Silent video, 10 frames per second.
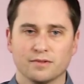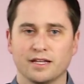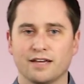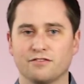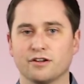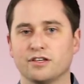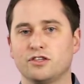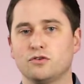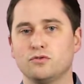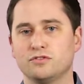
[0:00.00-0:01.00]
And after a
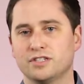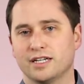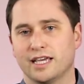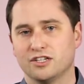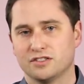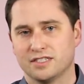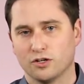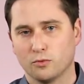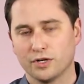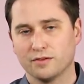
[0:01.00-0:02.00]
huge dedication
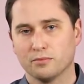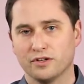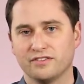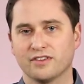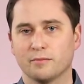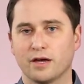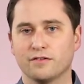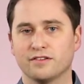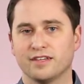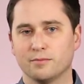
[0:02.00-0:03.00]
ceremony, the priests come out
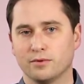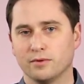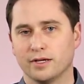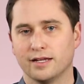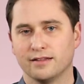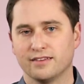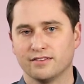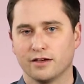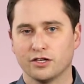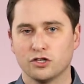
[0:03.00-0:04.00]
of the temple, and it
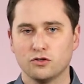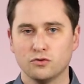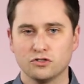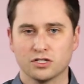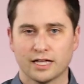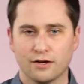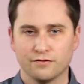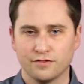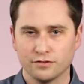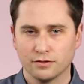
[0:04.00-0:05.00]
says, a huge
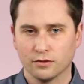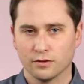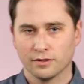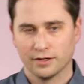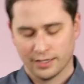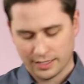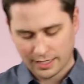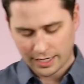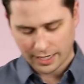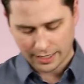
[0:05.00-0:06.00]
cloud filled the Lord,
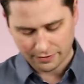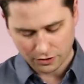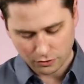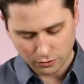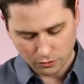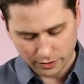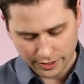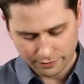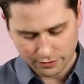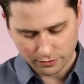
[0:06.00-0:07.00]
and the
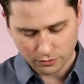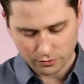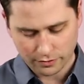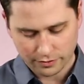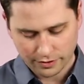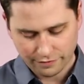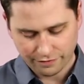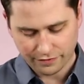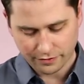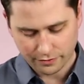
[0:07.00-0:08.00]
glory of the Lord
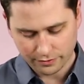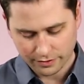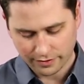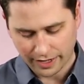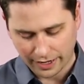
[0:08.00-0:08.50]
filled the